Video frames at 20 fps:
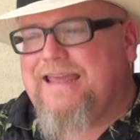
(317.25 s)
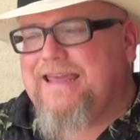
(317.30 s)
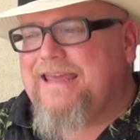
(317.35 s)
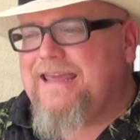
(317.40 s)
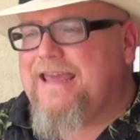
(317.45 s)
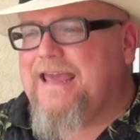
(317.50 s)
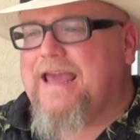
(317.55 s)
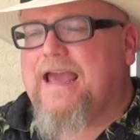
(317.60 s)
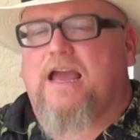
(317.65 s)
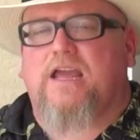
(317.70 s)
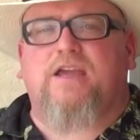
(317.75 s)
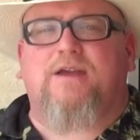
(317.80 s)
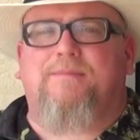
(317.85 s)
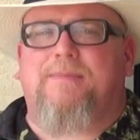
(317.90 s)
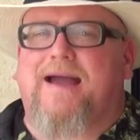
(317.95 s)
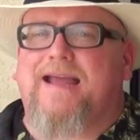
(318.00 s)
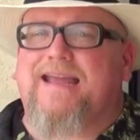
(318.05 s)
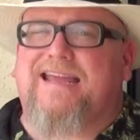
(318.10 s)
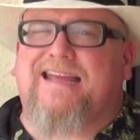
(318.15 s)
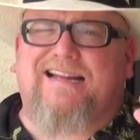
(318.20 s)
Yeah, you
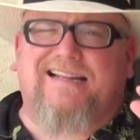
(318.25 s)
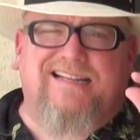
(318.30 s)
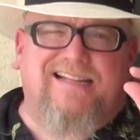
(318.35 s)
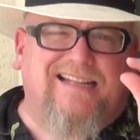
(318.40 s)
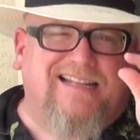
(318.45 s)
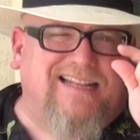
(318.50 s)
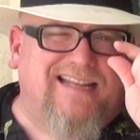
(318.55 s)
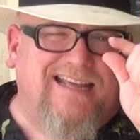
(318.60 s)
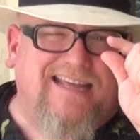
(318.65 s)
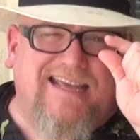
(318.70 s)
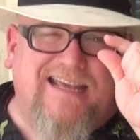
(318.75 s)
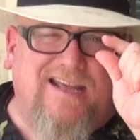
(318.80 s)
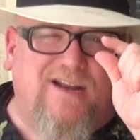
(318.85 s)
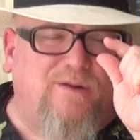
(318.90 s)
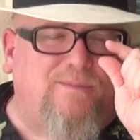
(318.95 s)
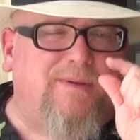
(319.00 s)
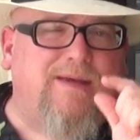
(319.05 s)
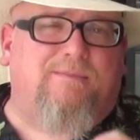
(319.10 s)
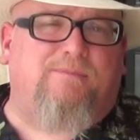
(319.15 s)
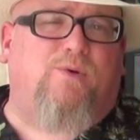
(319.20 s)
might get a little
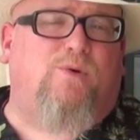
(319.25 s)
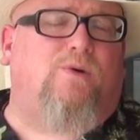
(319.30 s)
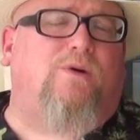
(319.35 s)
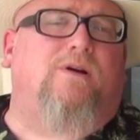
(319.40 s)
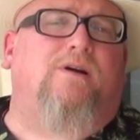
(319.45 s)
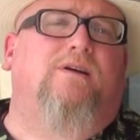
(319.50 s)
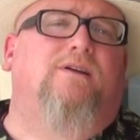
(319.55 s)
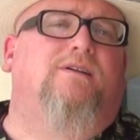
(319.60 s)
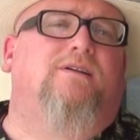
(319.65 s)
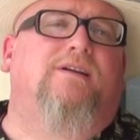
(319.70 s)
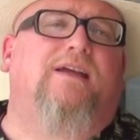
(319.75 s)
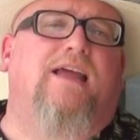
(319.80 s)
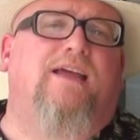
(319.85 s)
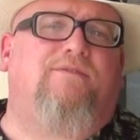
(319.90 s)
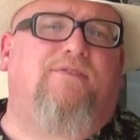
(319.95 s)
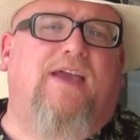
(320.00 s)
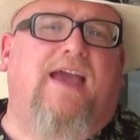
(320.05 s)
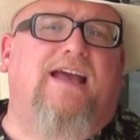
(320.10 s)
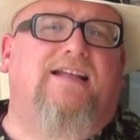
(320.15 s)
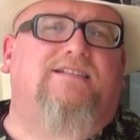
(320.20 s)
bit more
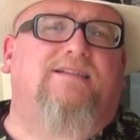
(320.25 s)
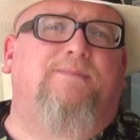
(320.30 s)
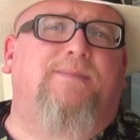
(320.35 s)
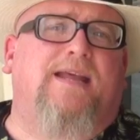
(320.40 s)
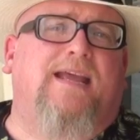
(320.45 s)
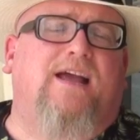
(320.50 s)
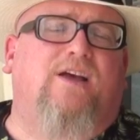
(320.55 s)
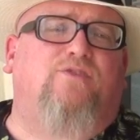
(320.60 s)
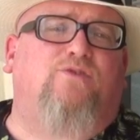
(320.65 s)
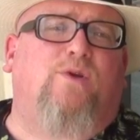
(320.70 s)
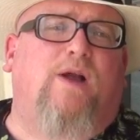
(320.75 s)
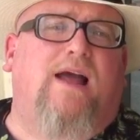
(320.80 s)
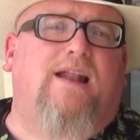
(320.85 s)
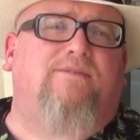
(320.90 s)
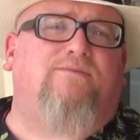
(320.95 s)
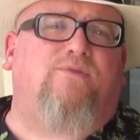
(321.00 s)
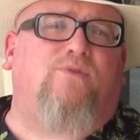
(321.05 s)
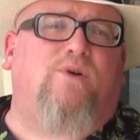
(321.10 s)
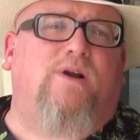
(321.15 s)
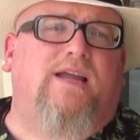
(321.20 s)
if you had somebody else write it
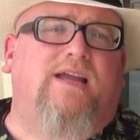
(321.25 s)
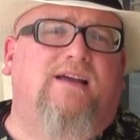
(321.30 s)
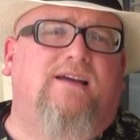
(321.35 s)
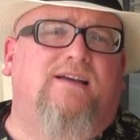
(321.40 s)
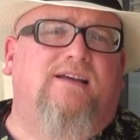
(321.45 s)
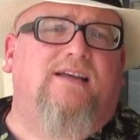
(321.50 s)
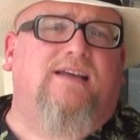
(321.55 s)
for you.